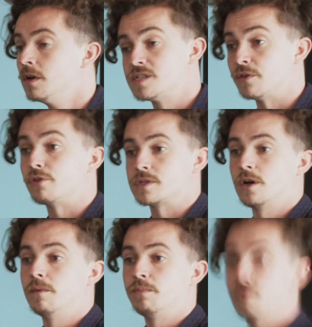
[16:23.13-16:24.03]
So for
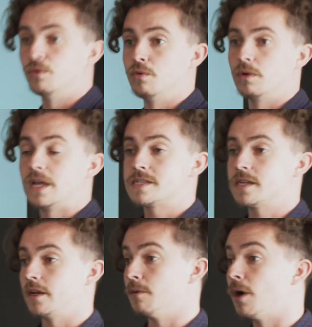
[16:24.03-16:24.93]
example, let's
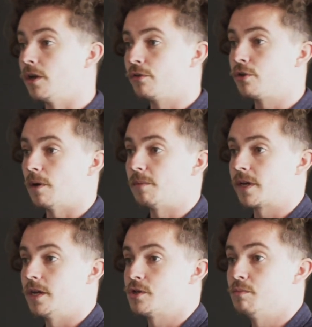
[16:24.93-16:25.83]
say the My O2
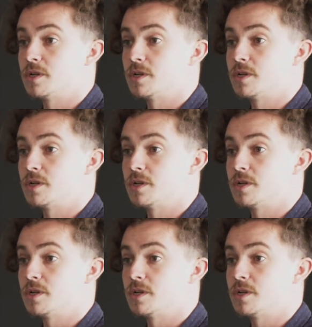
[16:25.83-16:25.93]
application,